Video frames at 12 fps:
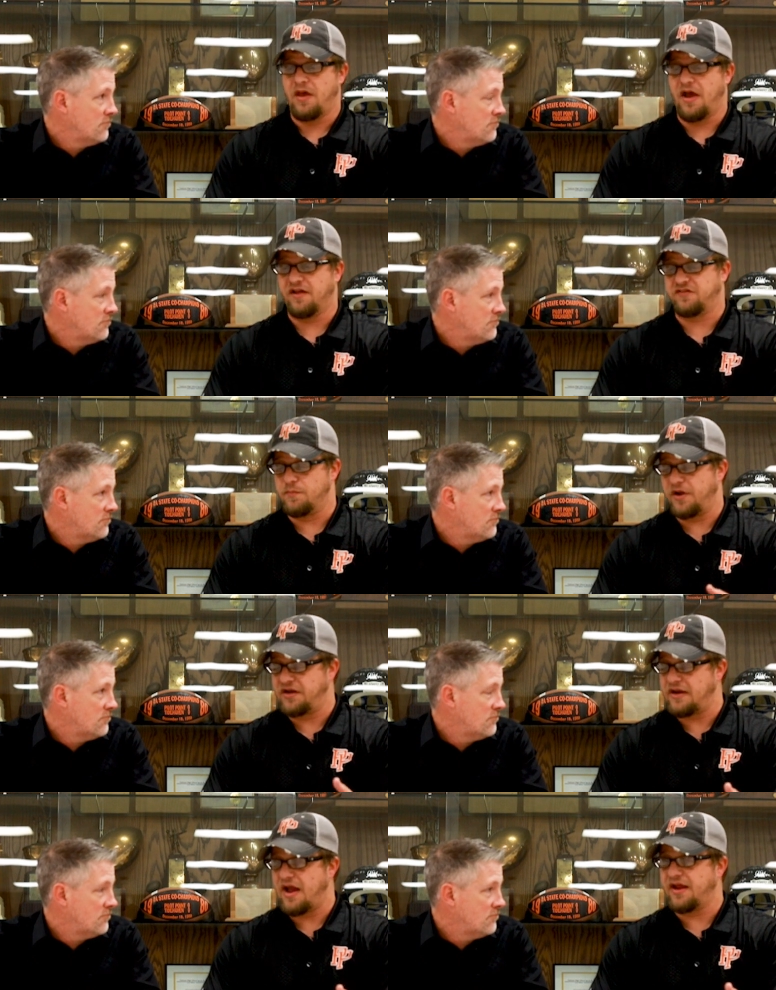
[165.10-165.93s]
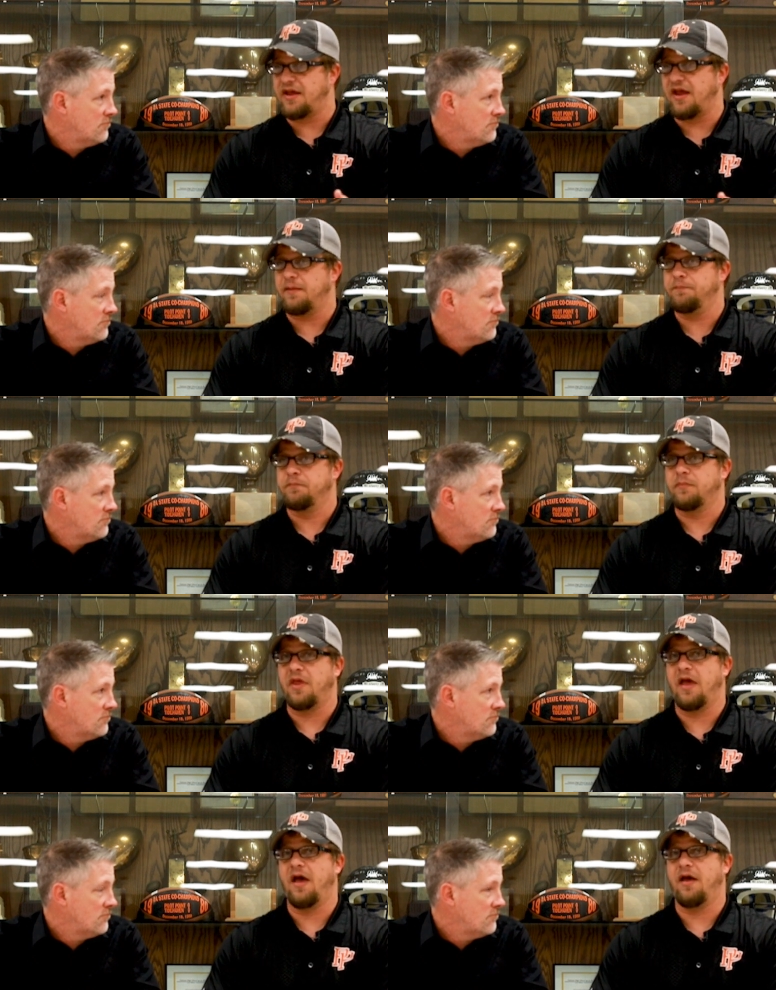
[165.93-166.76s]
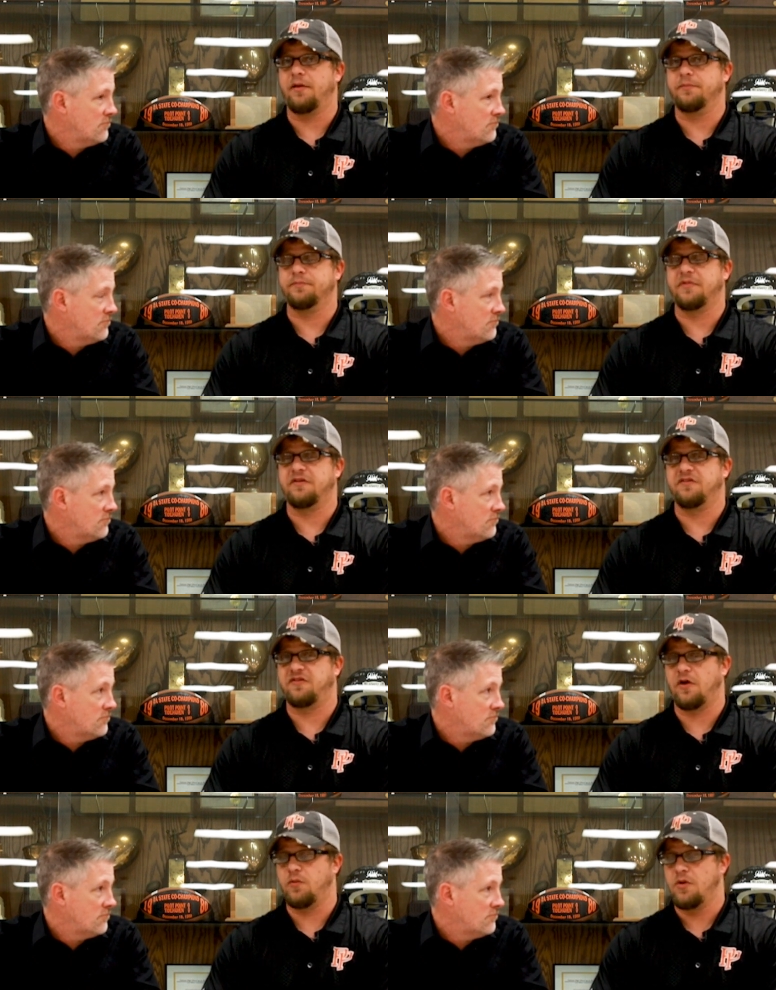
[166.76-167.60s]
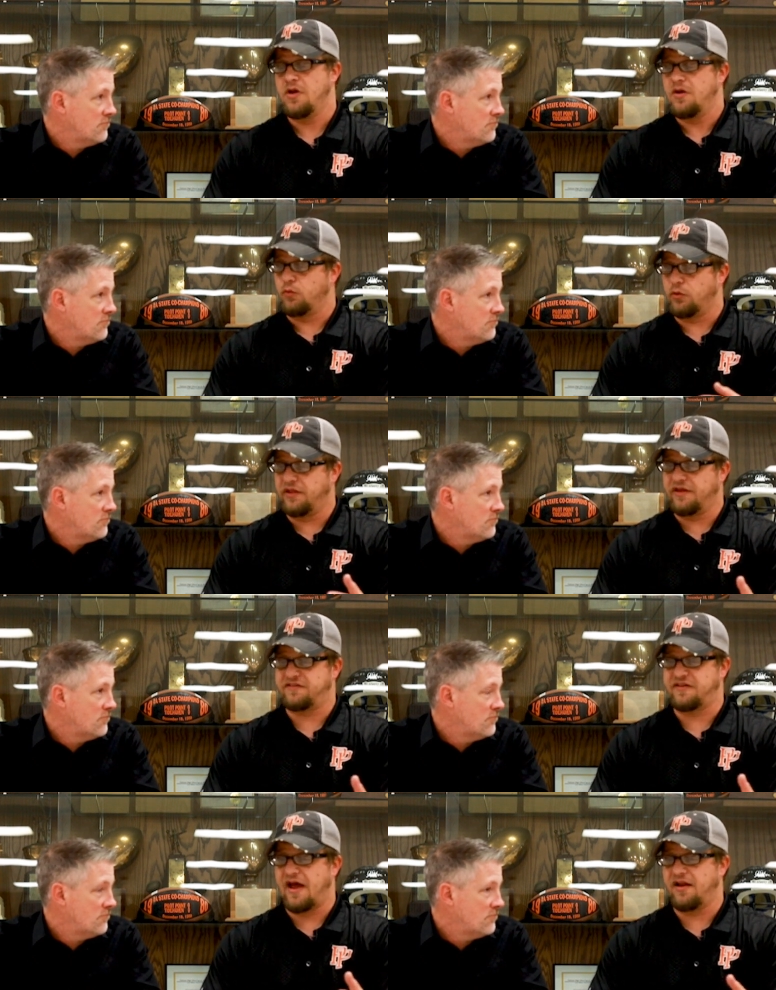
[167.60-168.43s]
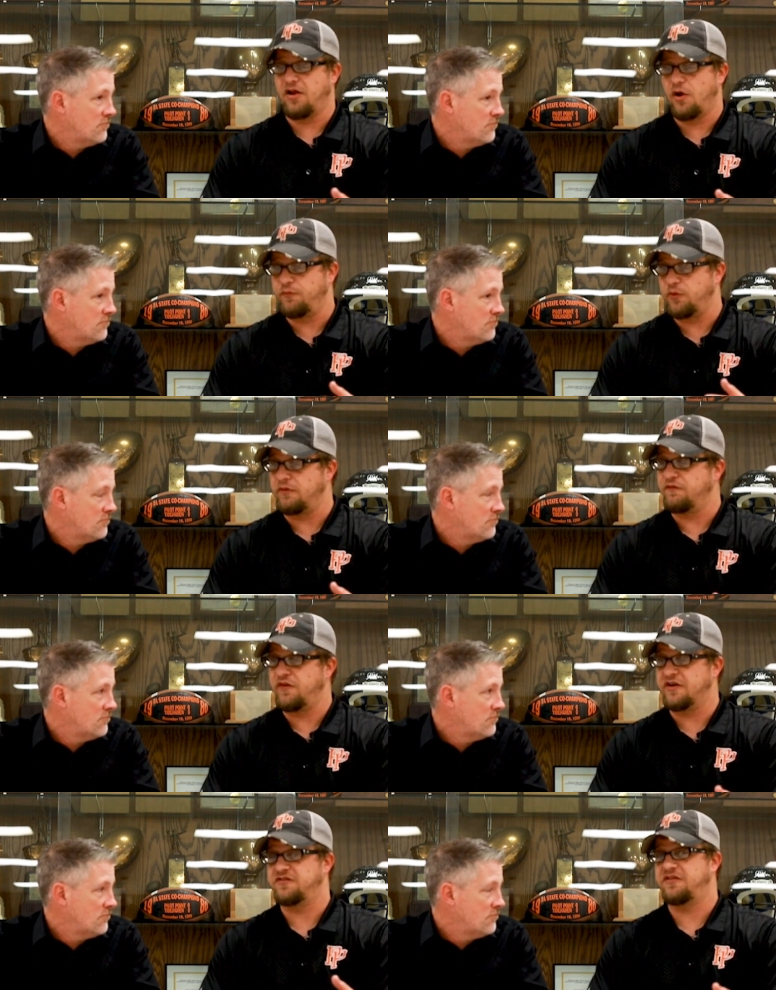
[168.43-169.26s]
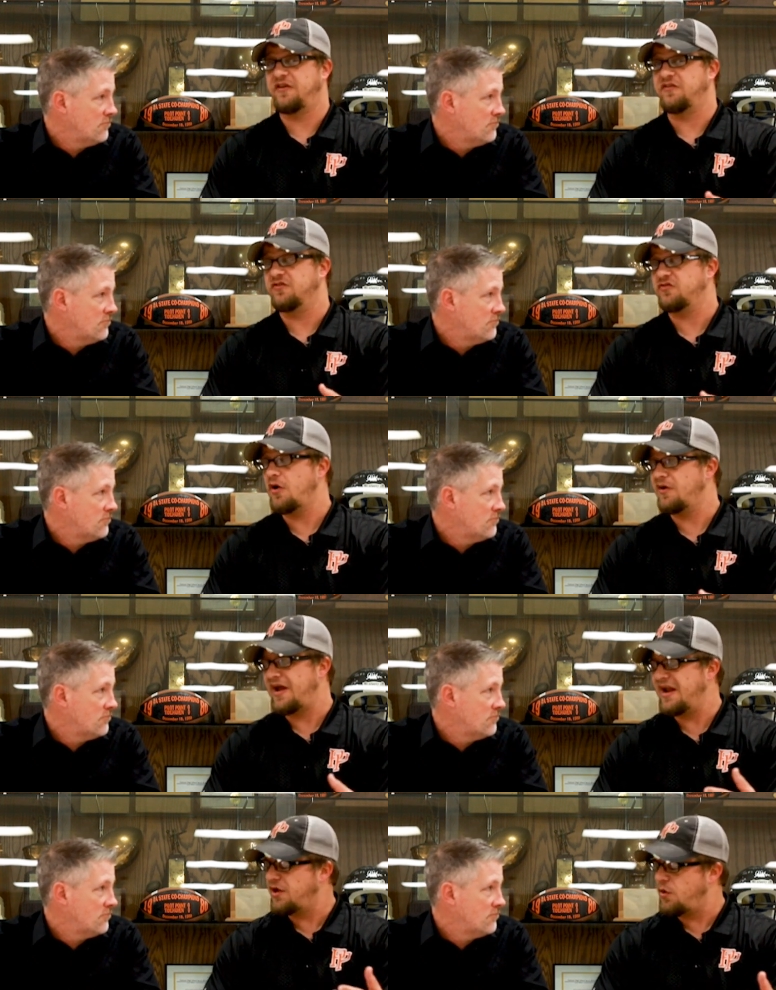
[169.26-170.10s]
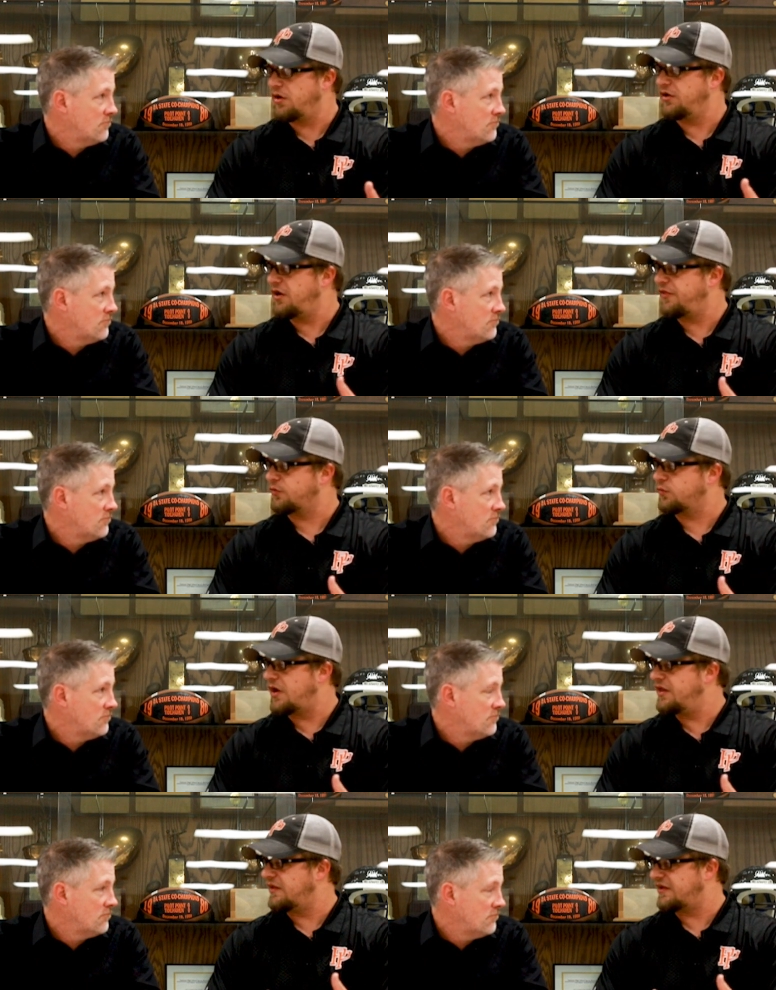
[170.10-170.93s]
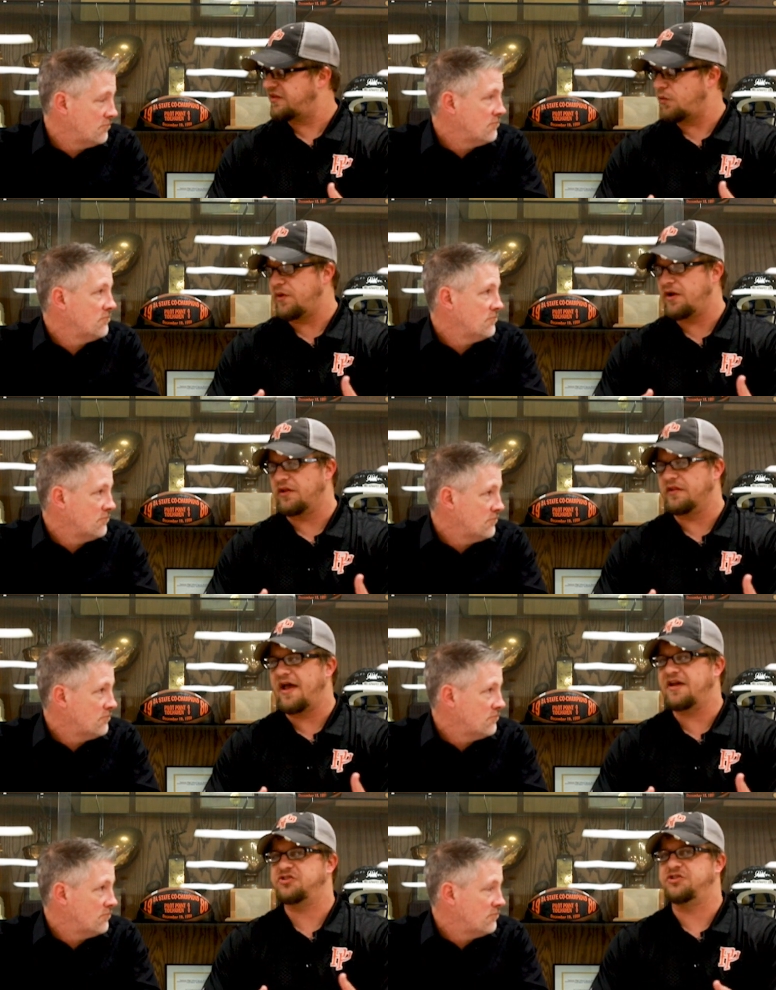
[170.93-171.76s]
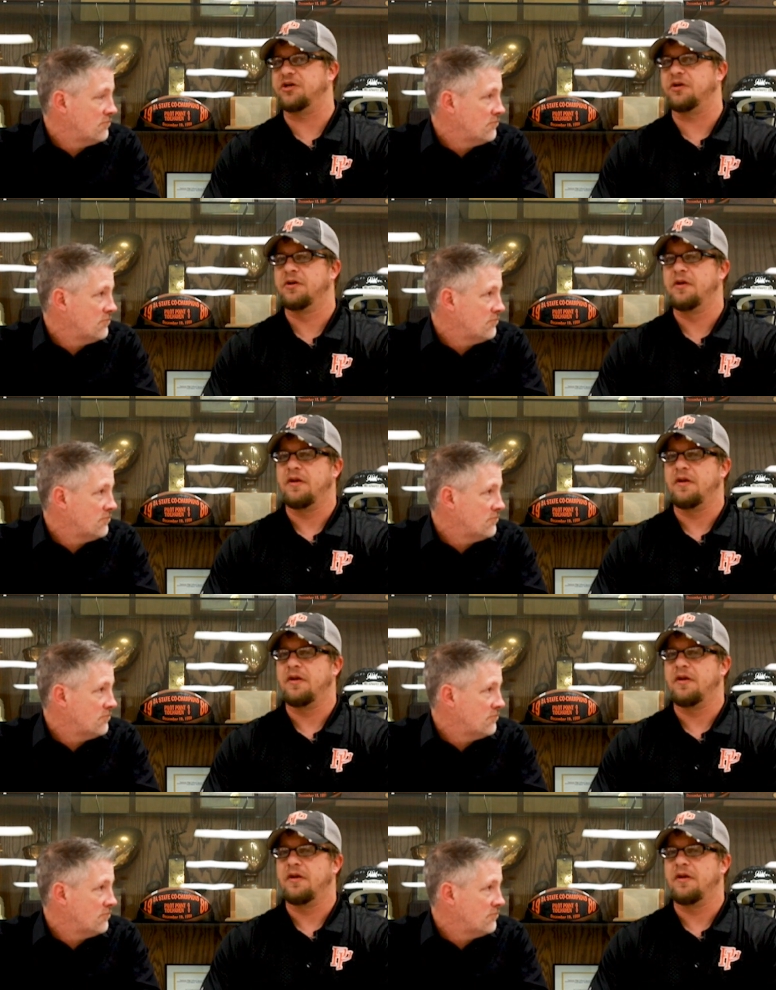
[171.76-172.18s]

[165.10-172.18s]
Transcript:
Speaker 1: Uh, it's a Monday night game, um, and so really excited. Hopefully, we can finish the season strong, kind of go on another run like they went on last year.